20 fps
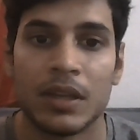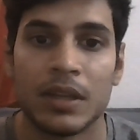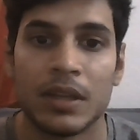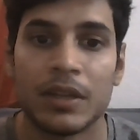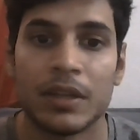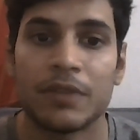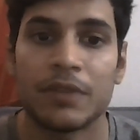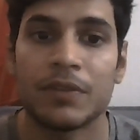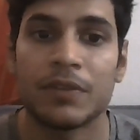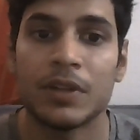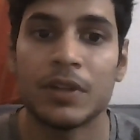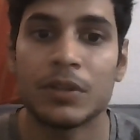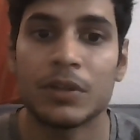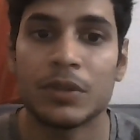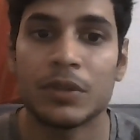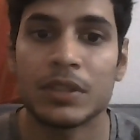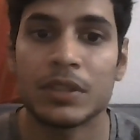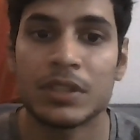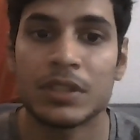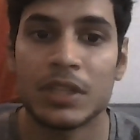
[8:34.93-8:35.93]
Referral to
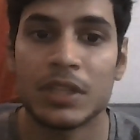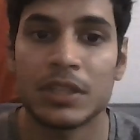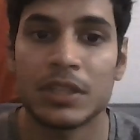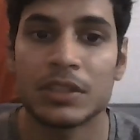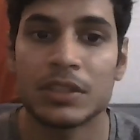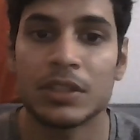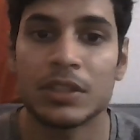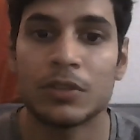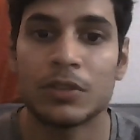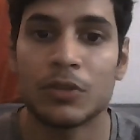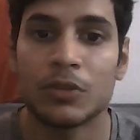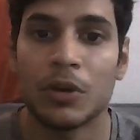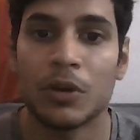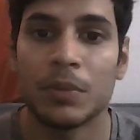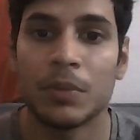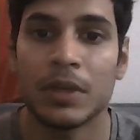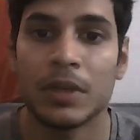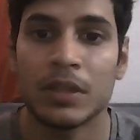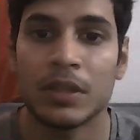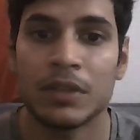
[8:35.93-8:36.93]
restructured
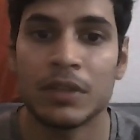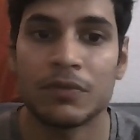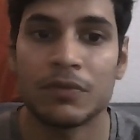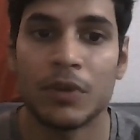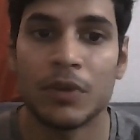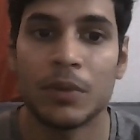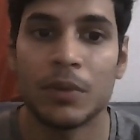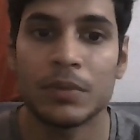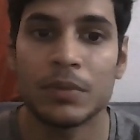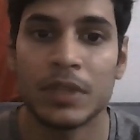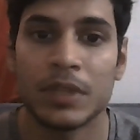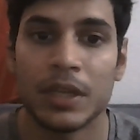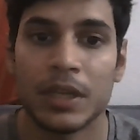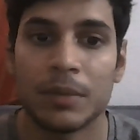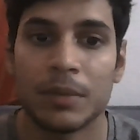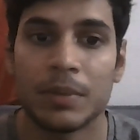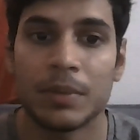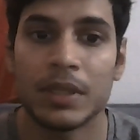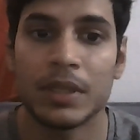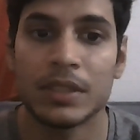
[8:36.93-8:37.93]
trauma informed
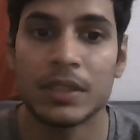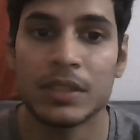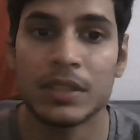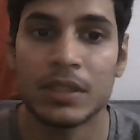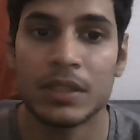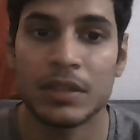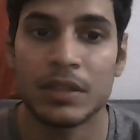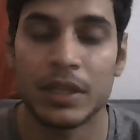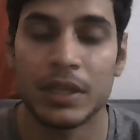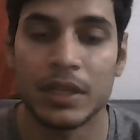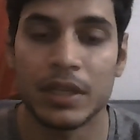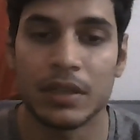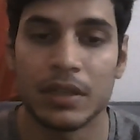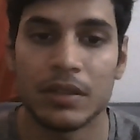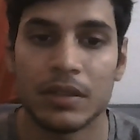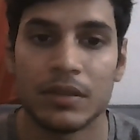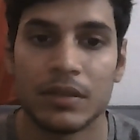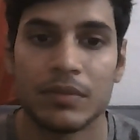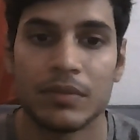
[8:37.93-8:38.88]
therapy is critical.